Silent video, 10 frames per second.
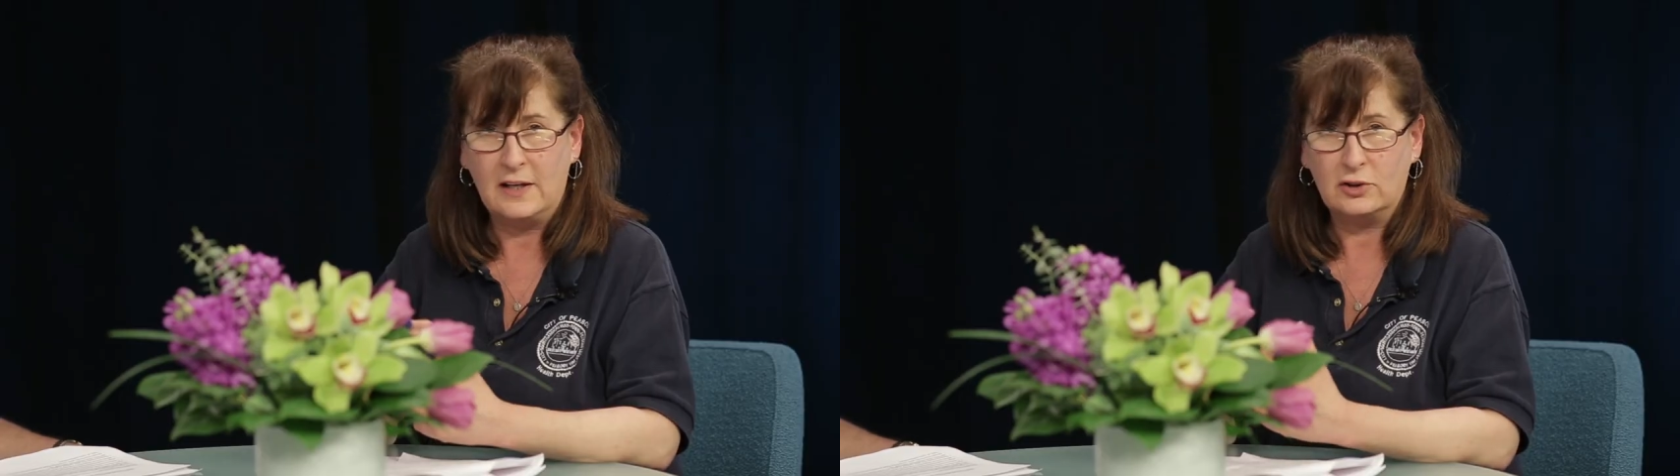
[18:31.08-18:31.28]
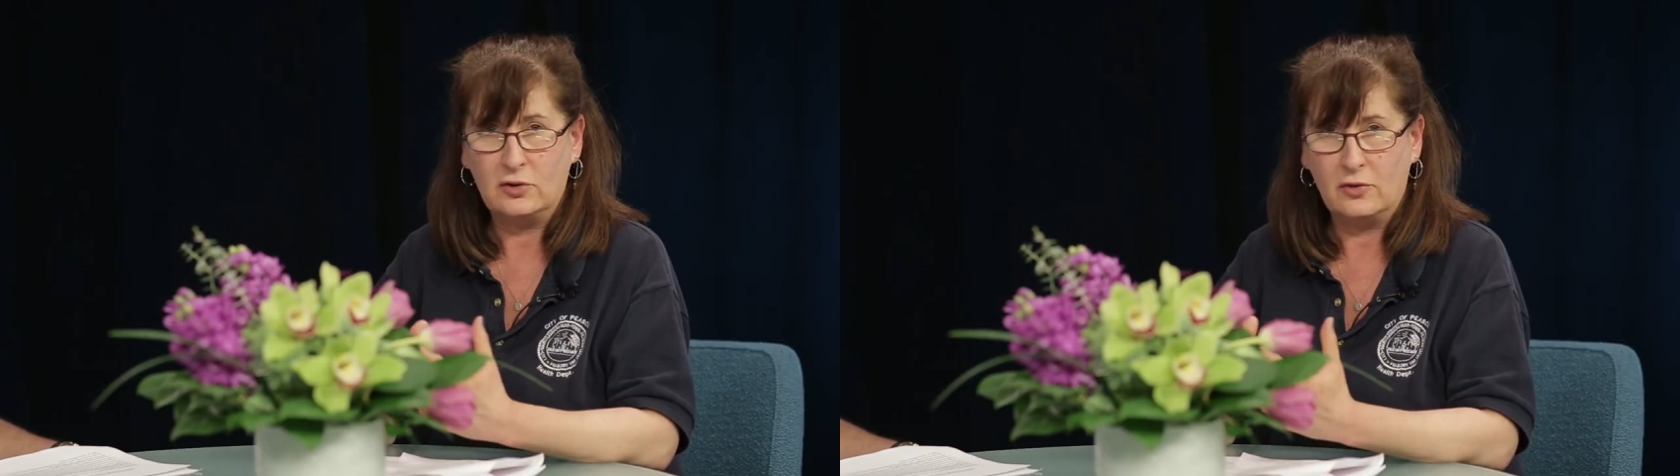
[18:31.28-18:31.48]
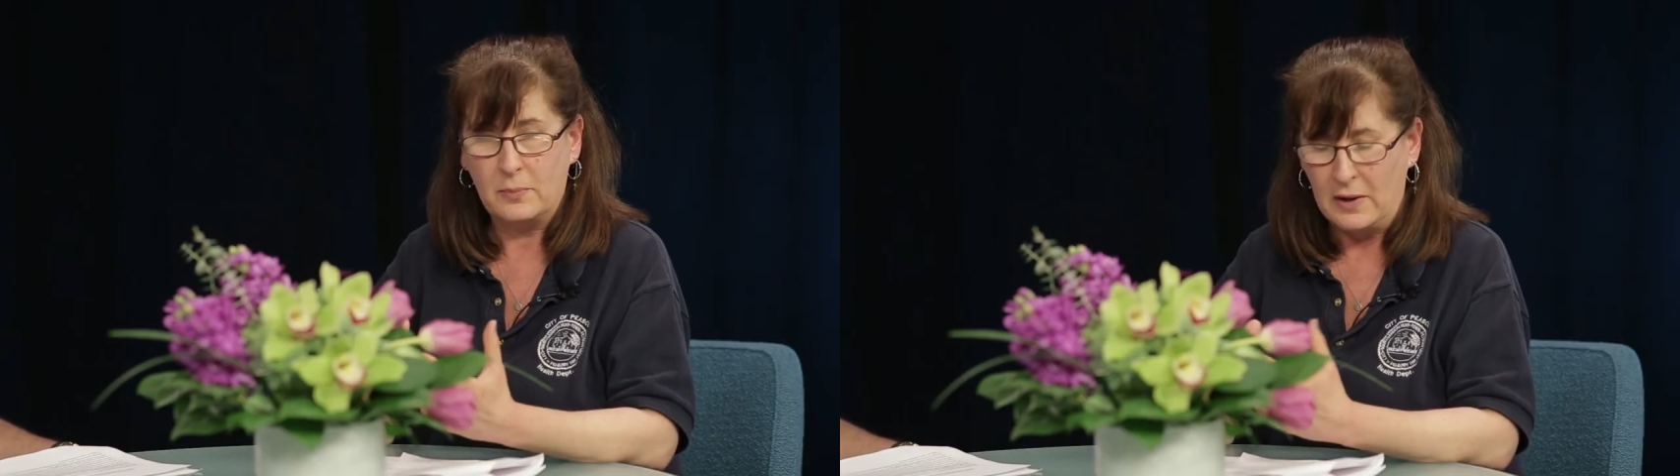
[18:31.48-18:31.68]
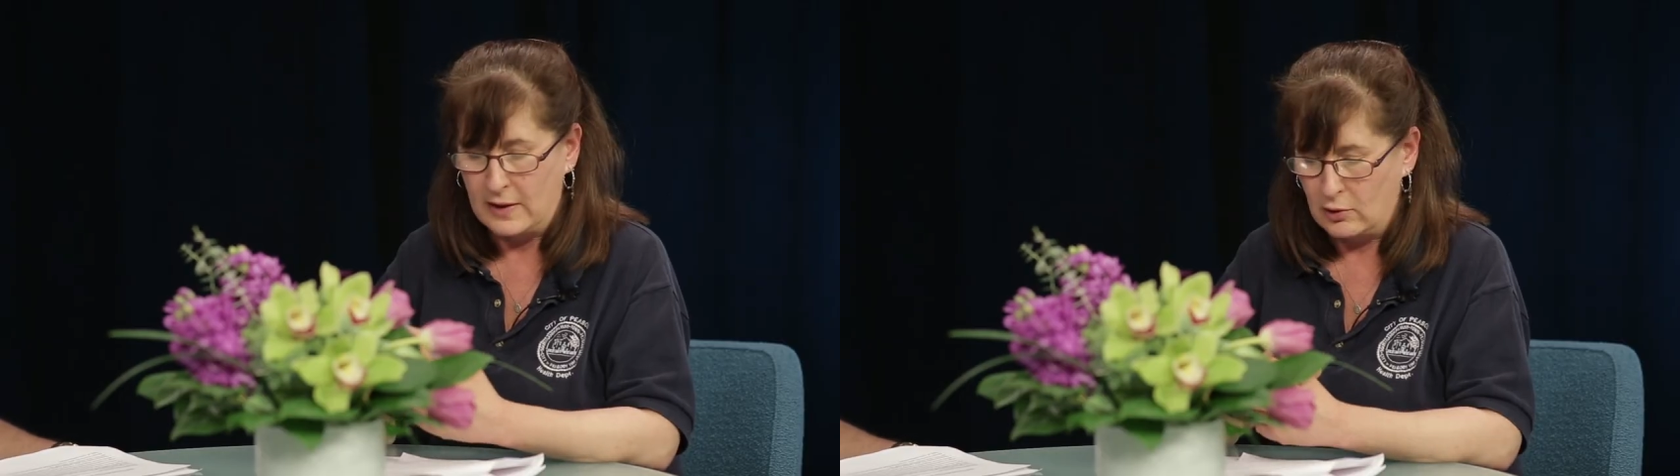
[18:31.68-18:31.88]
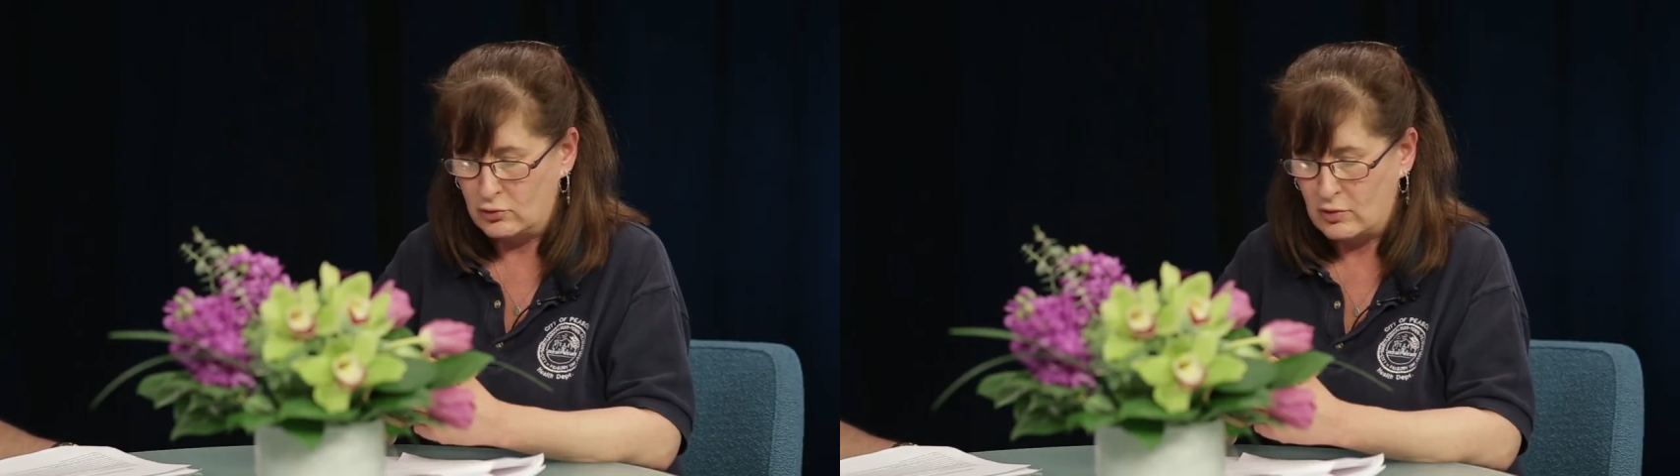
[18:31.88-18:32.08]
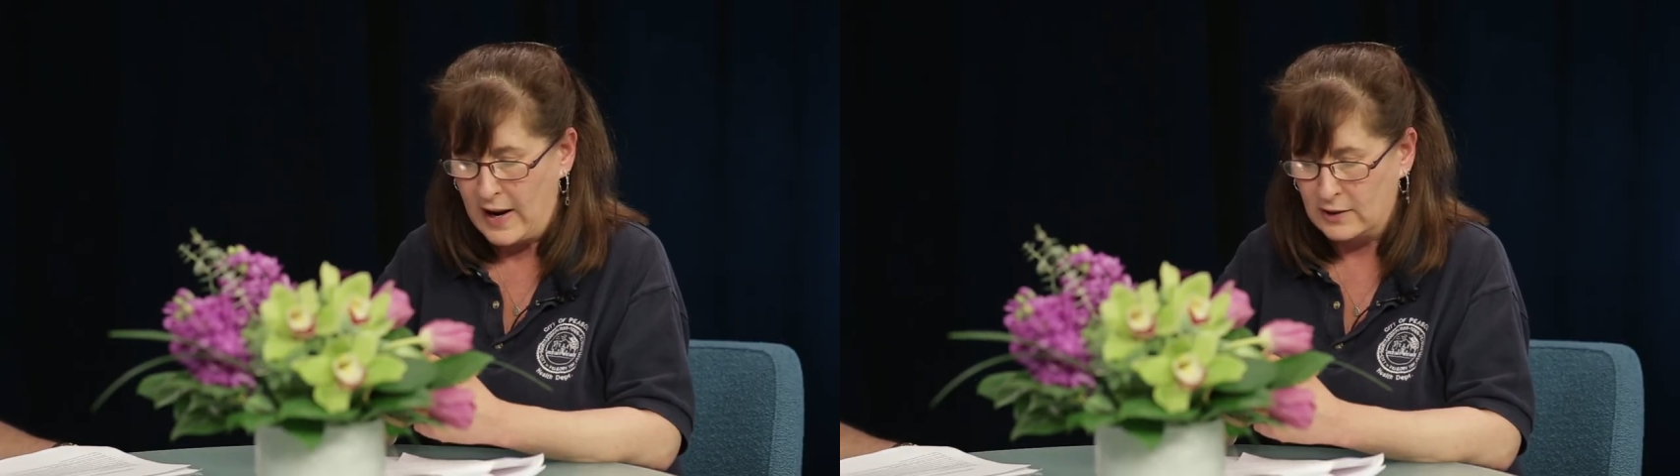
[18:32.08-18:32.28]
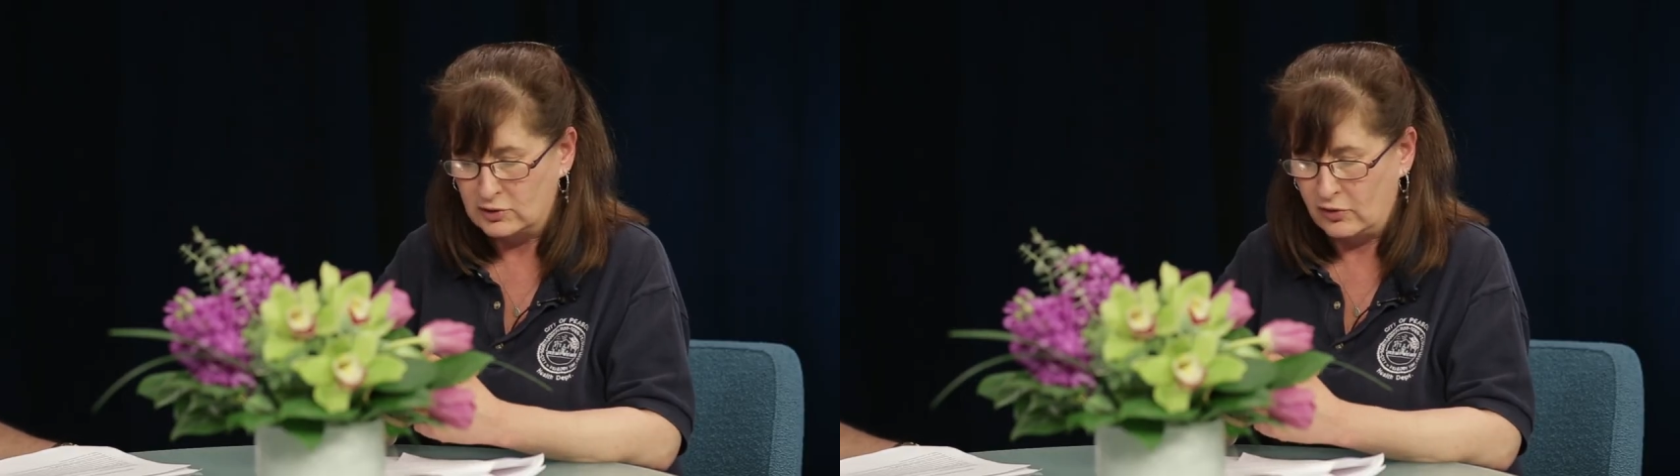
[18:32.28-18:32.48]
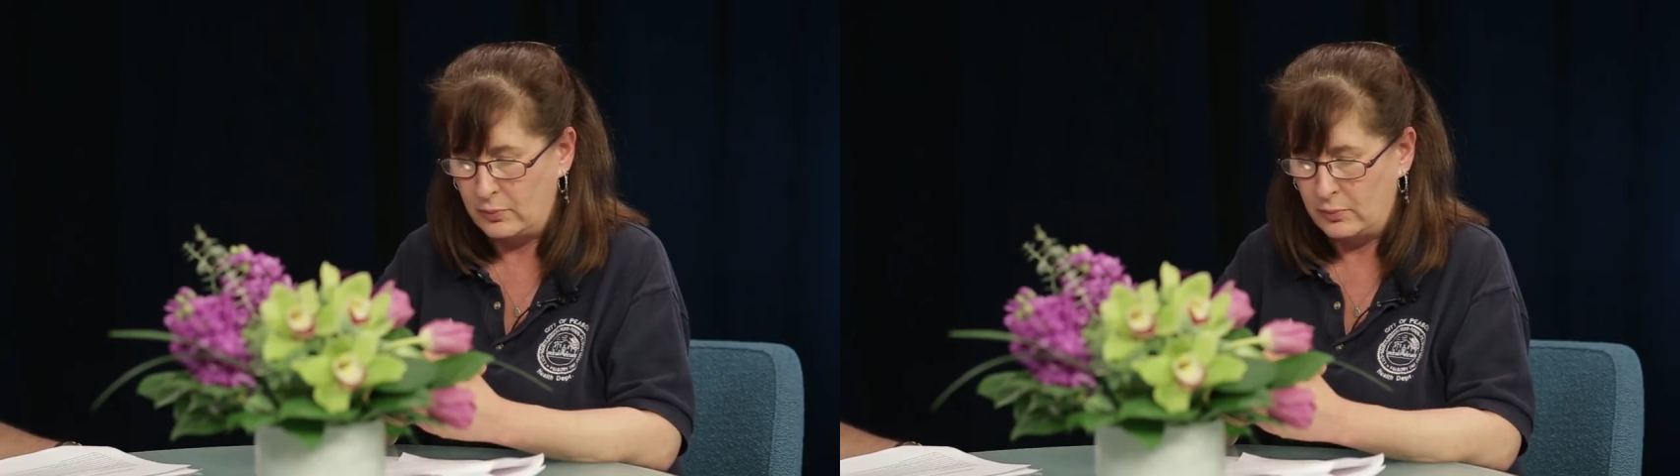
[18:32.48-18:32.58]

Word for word: at issues about how trash